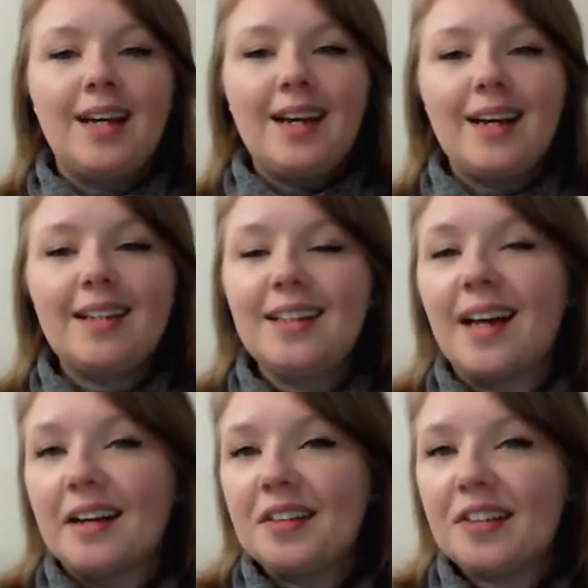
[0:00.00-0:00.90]
And
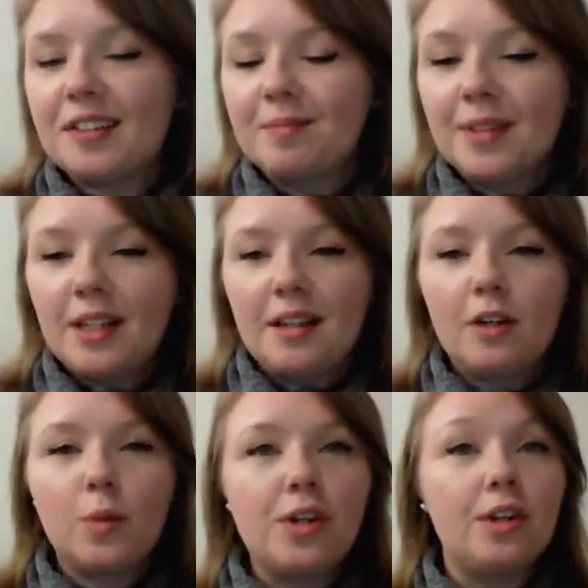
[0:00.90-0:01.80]
last, here
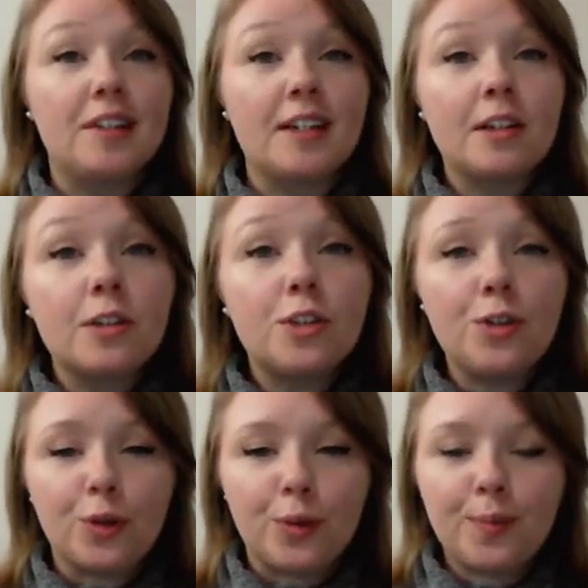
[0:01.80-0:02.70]
we're using
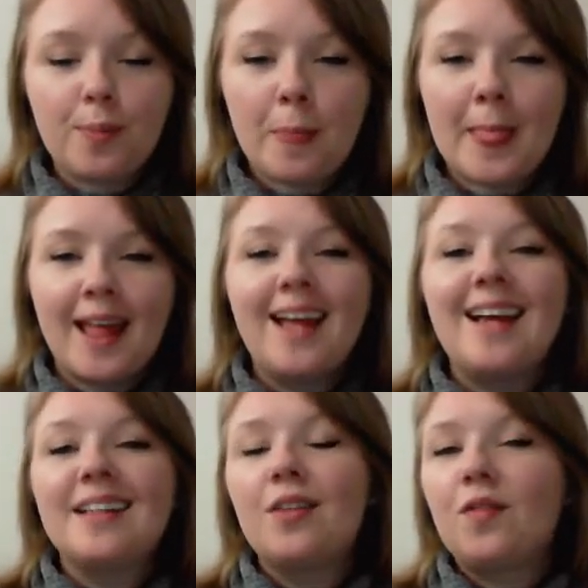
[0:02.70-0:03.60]
to.
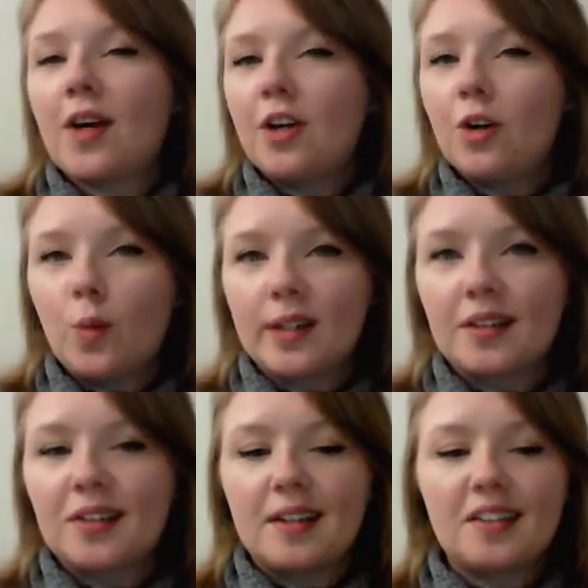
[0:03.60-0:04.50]
The
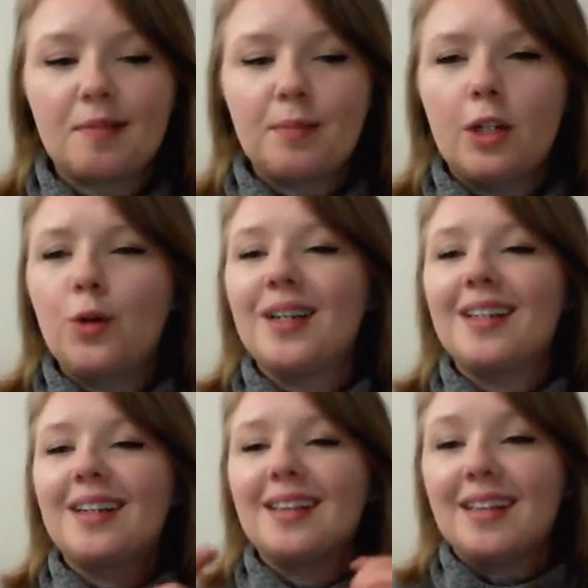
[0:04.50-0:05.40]
fireworks
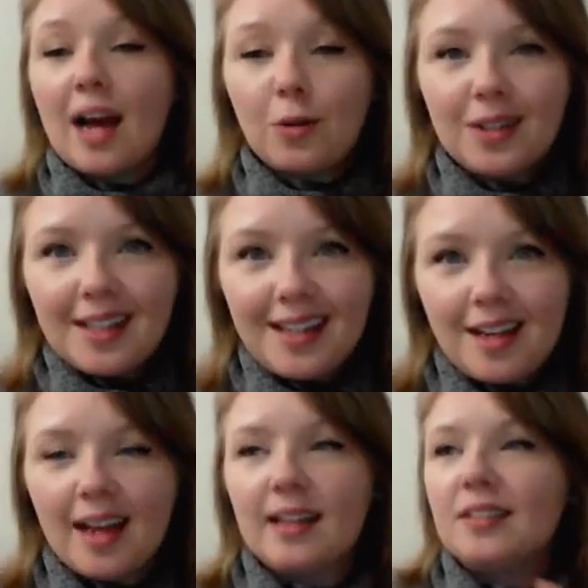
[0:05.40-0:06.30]
exploded loudly
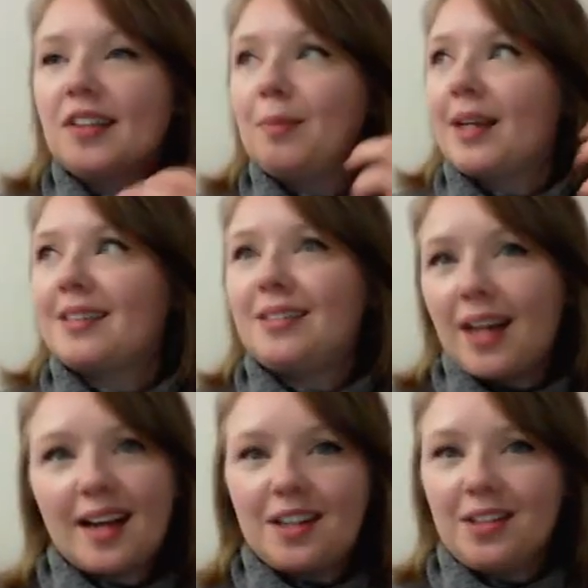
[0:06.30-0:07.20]
and
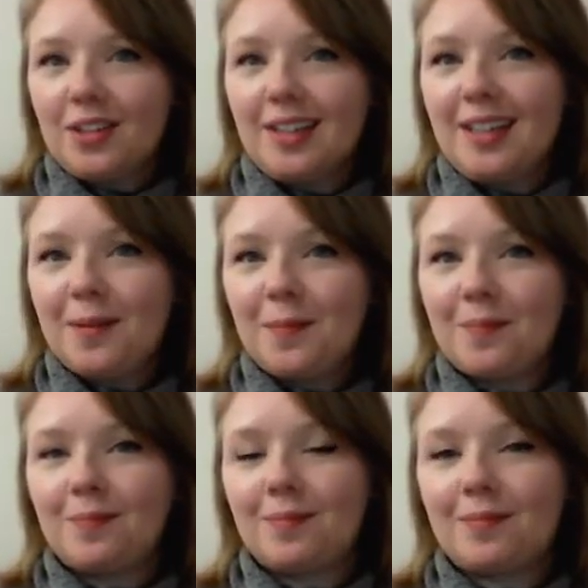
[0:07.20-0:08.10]
spectacularly.
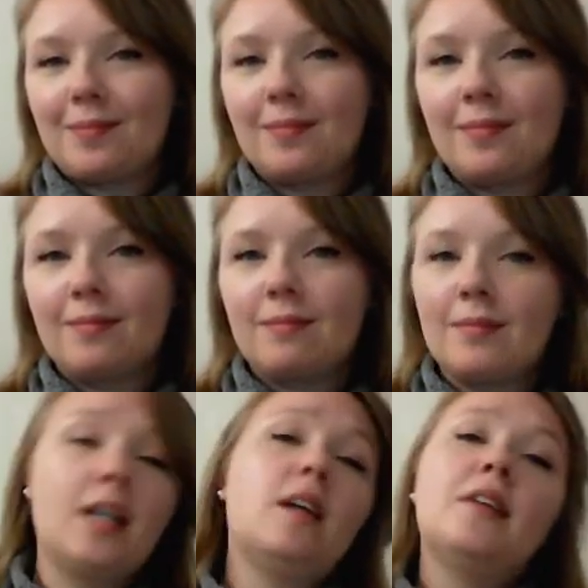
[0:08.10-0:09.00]

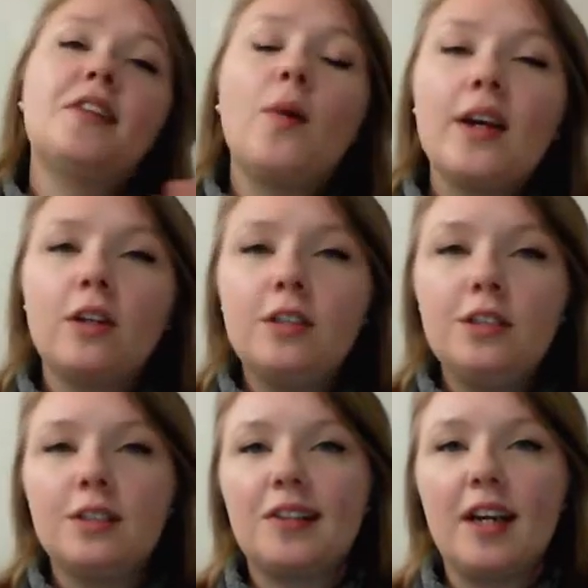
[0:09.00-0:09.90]
So I could
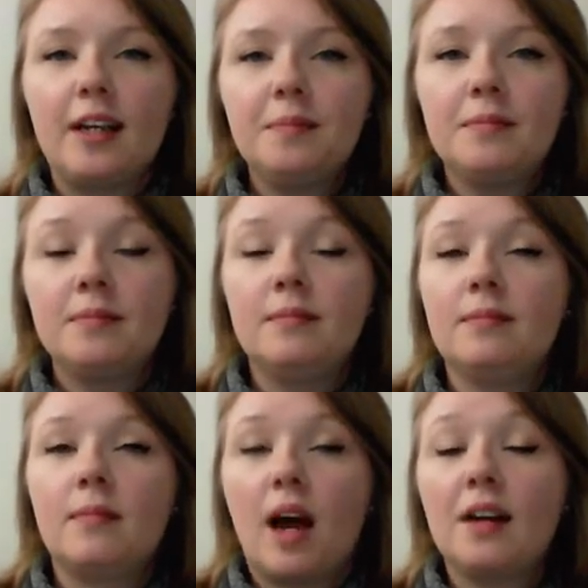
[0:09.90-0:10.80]
just say,
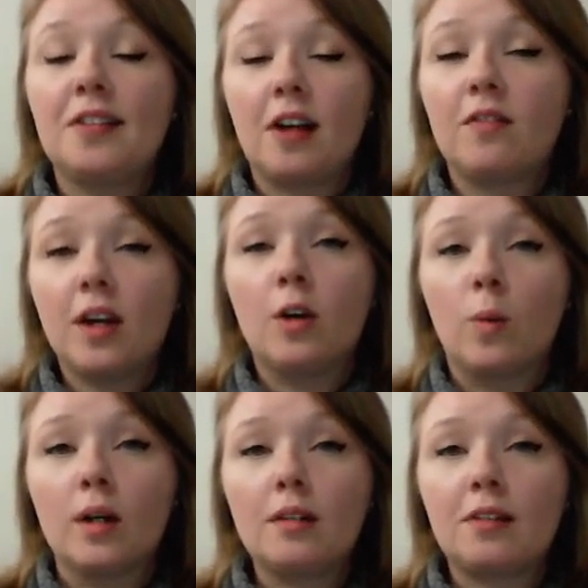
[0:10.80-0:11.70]
I saw
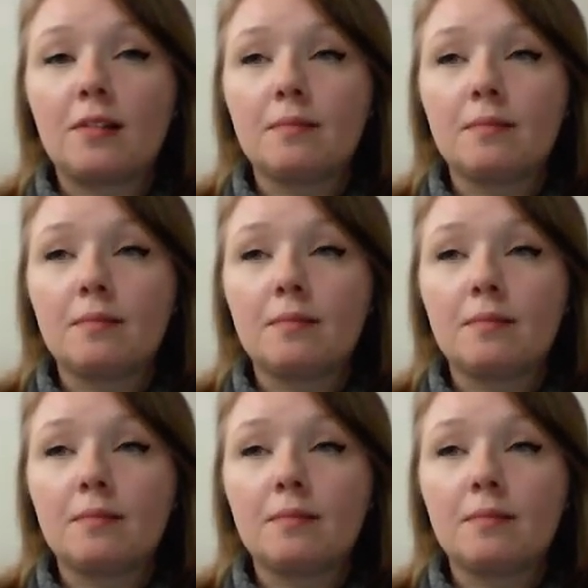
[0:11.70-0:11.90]
fireworks.